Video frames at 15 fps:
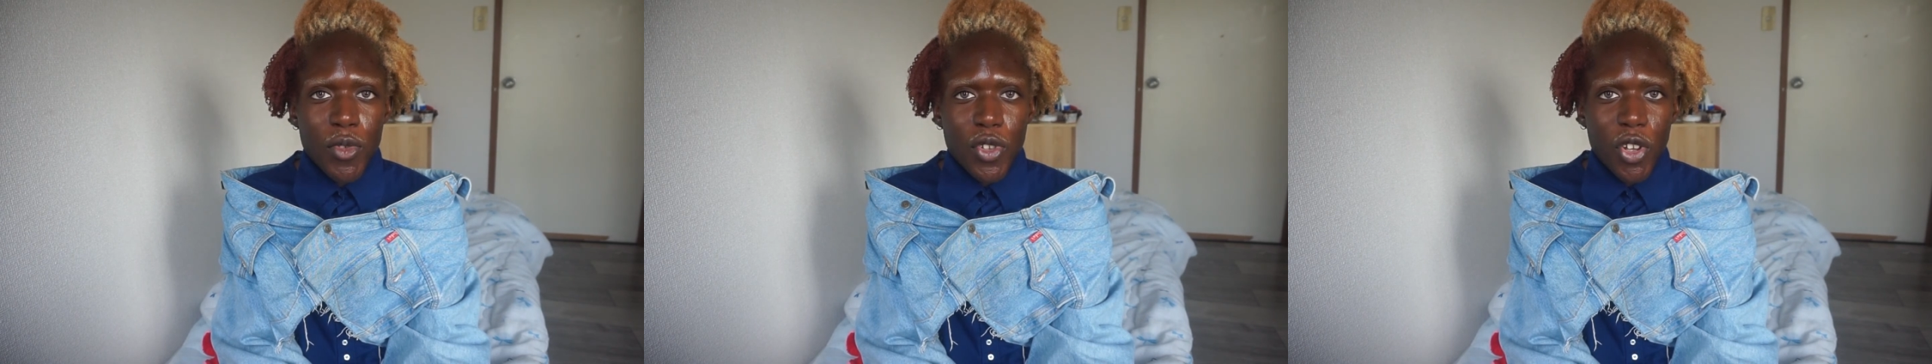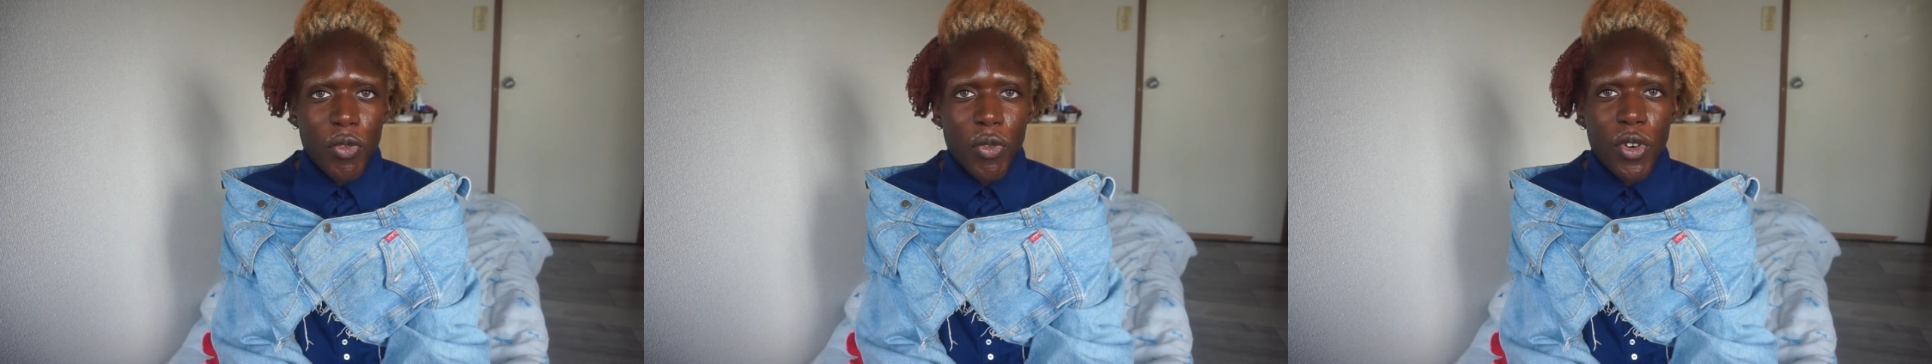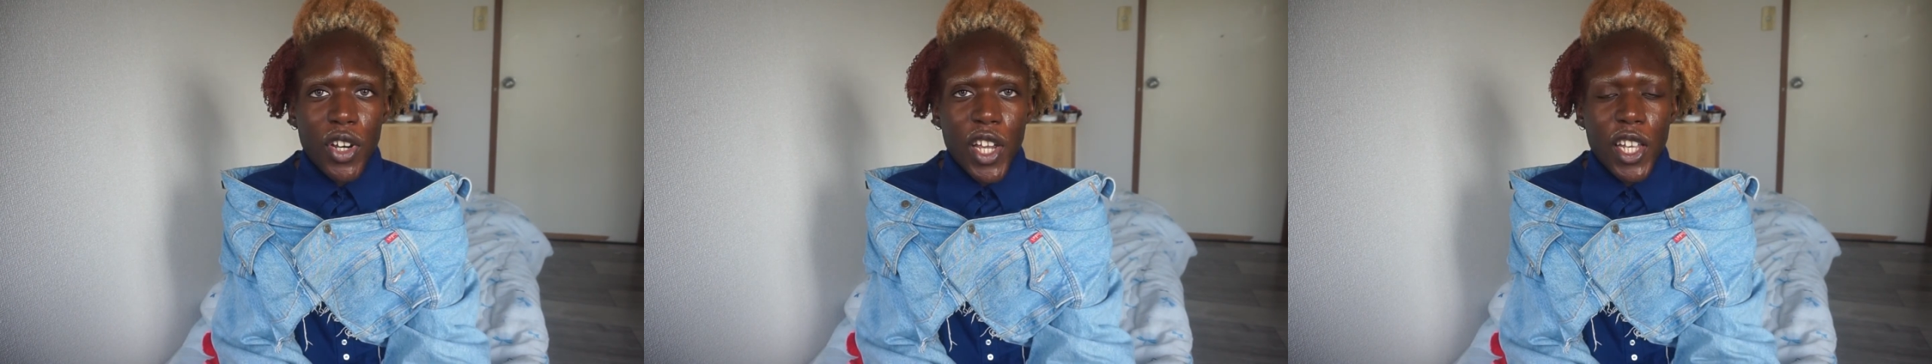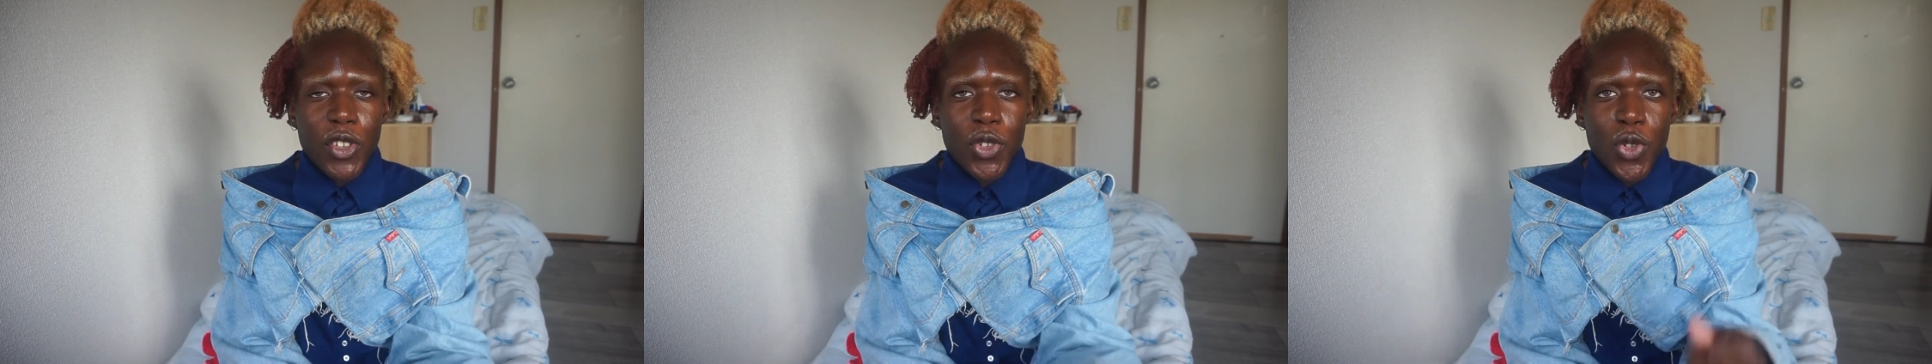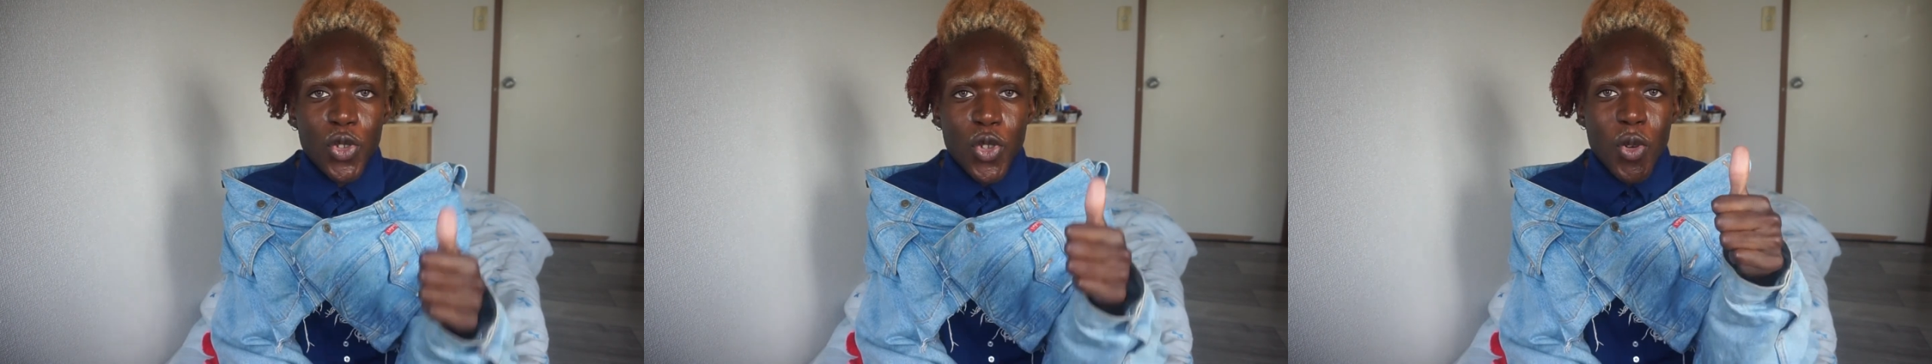Don't forget
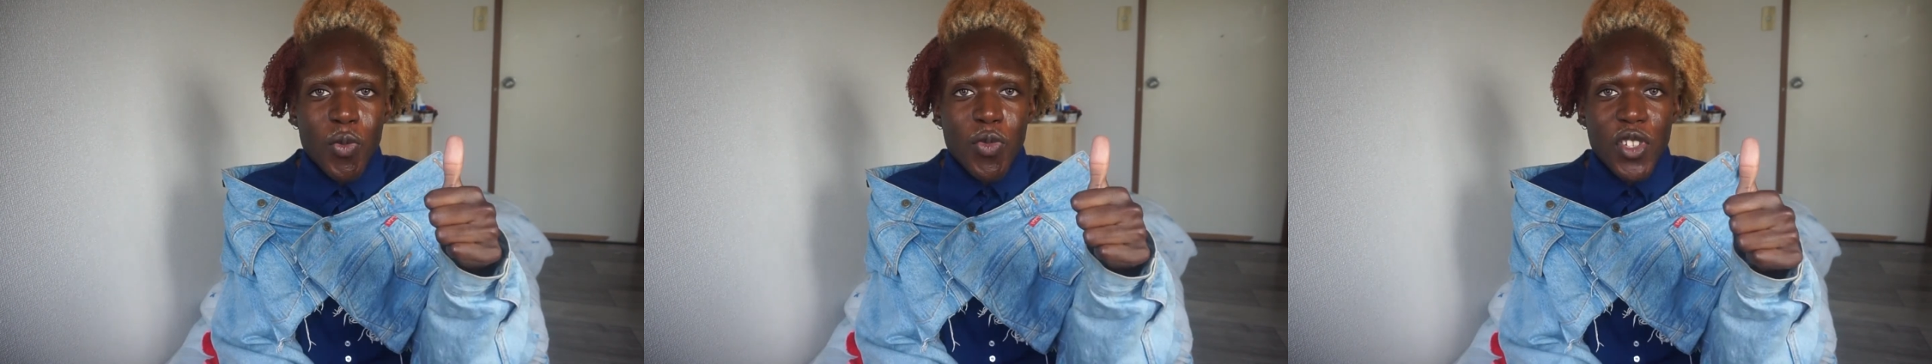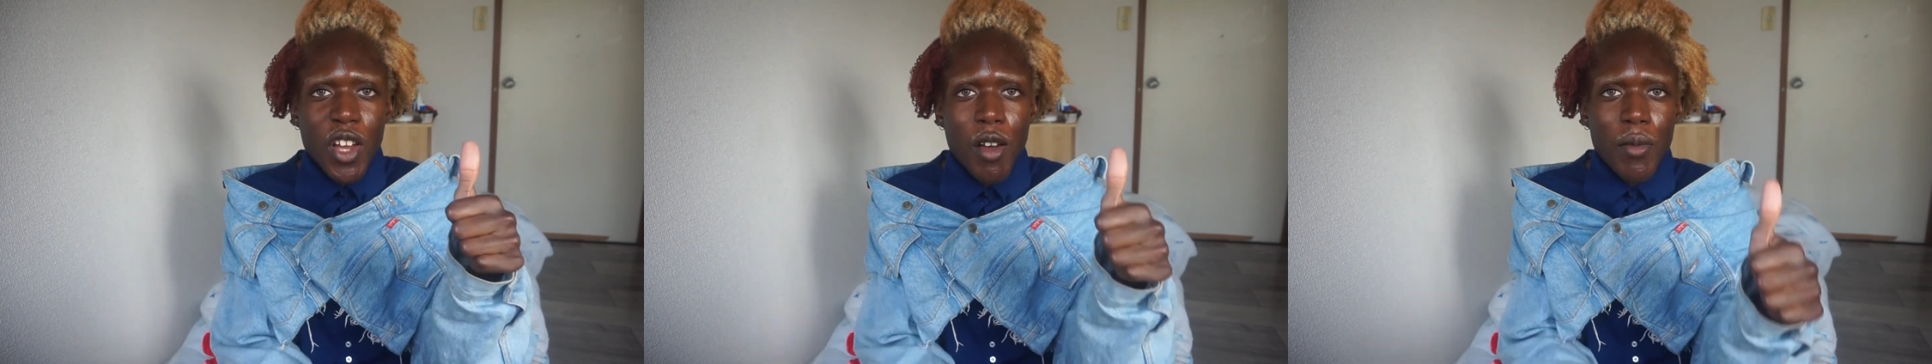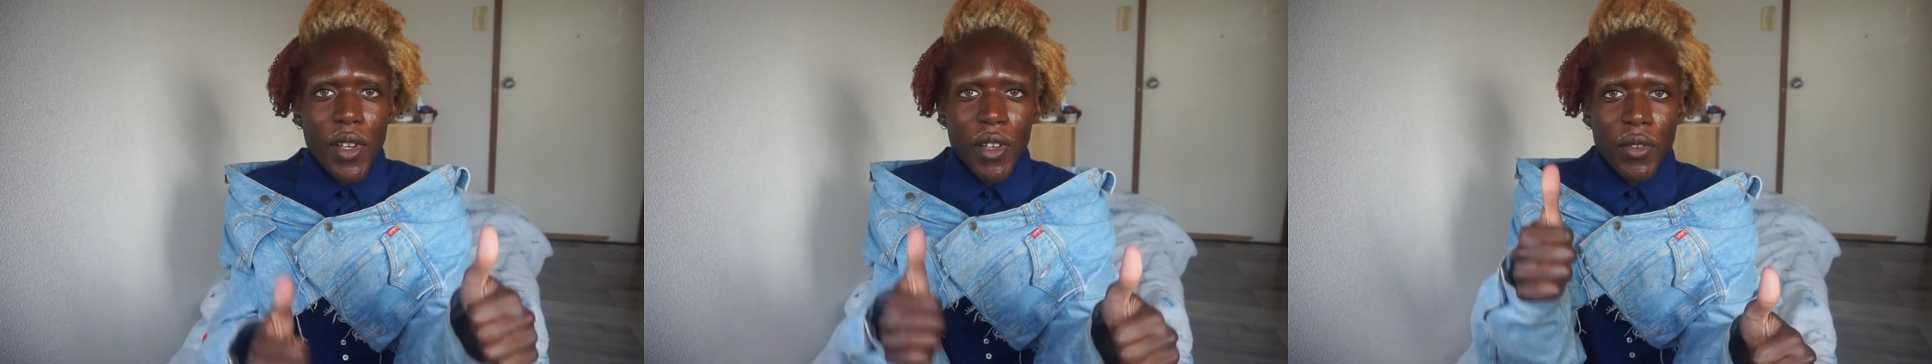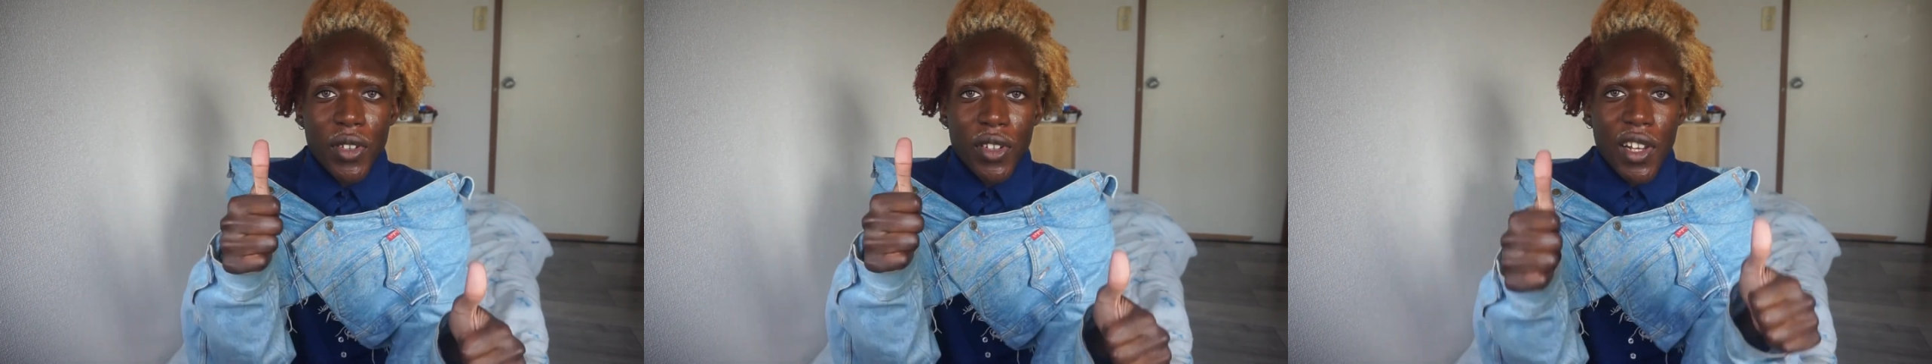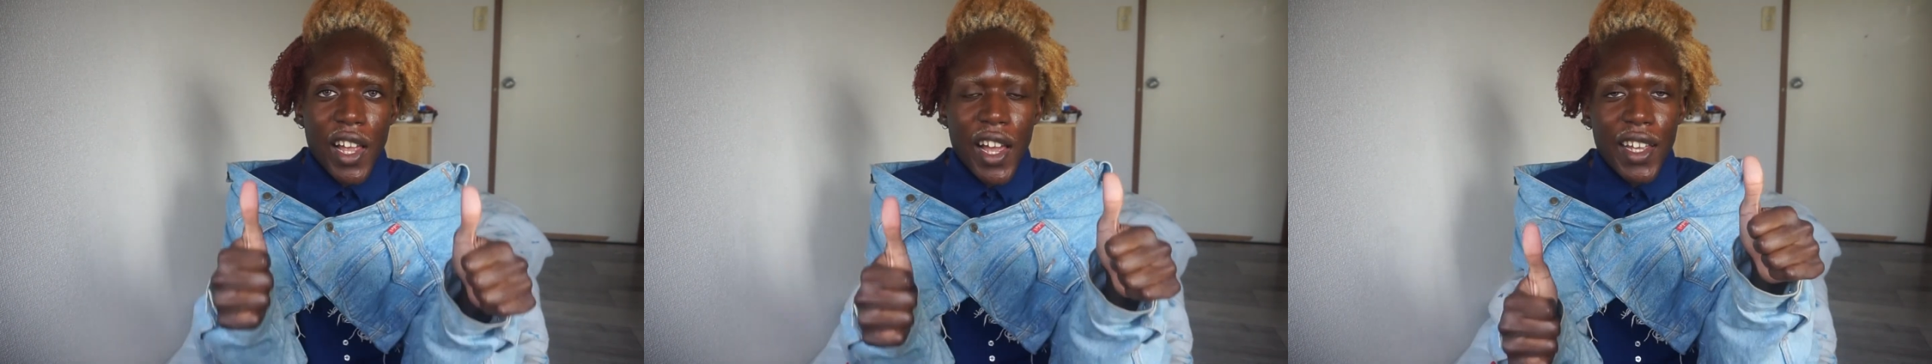to thumbs up if
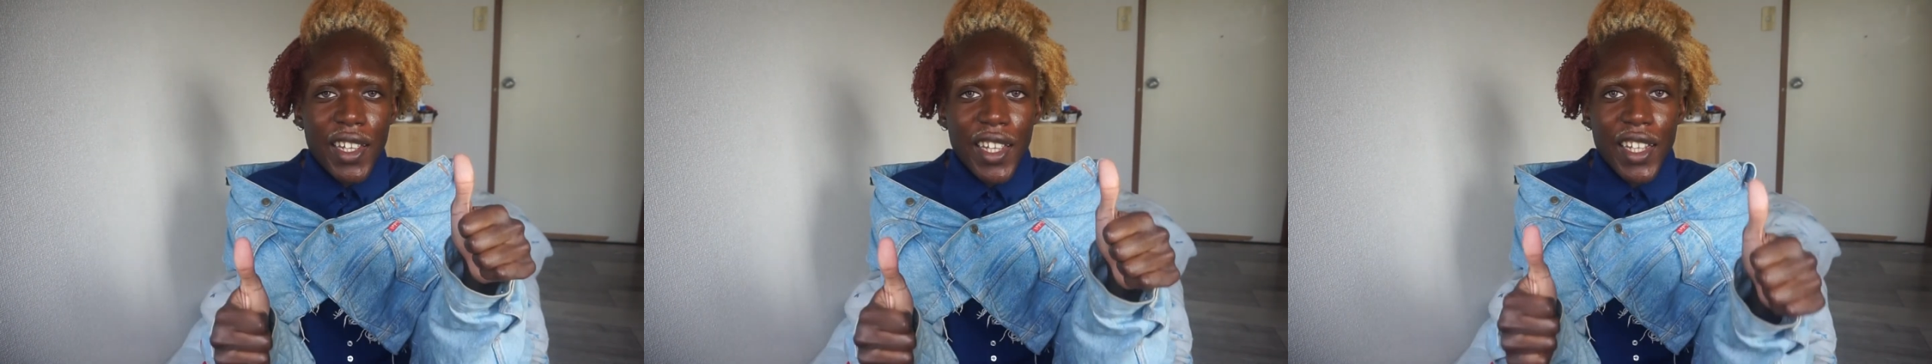you like